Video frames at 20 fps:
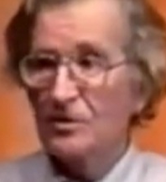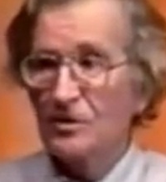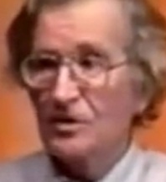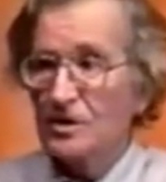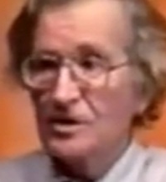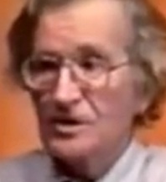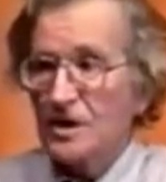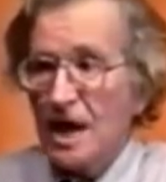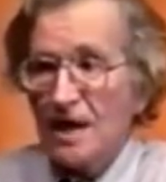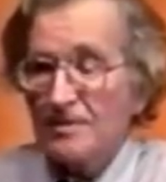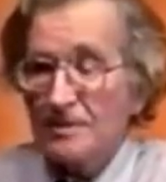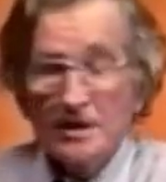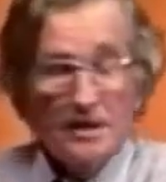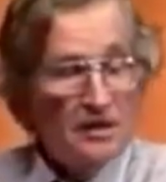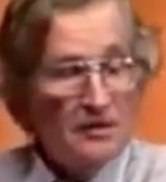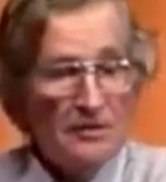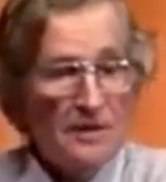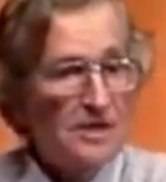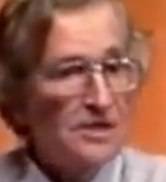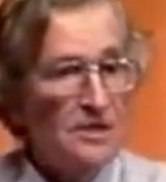there's absolutely
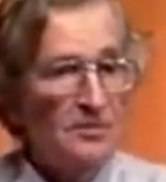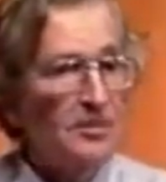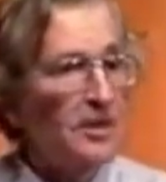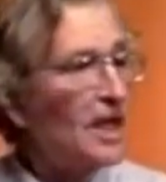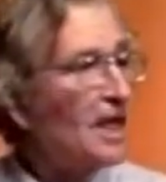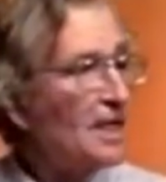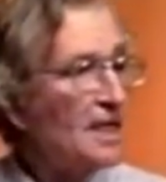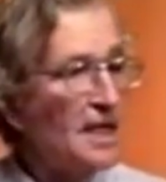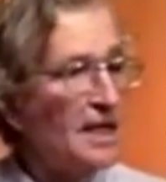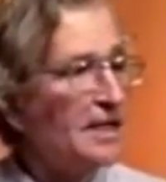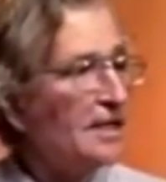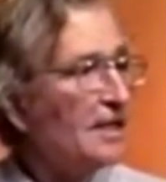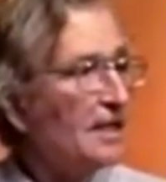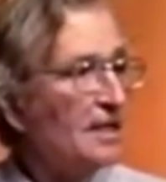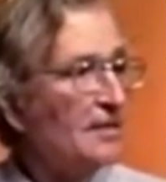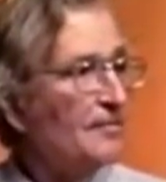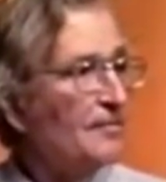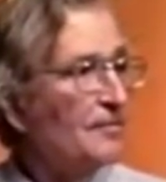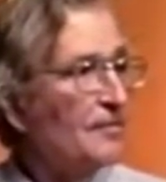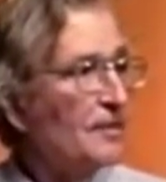no reason to play that
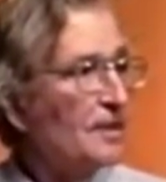game,